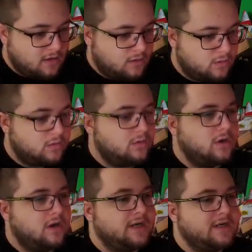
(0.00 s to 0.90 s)
Ooh.
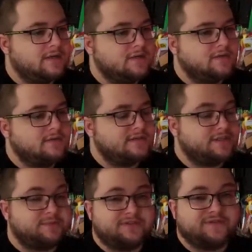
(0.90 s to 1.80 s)
This has
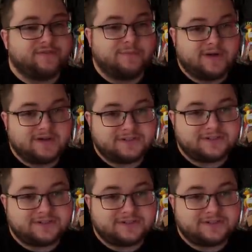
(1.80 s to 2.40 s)
been a fun match.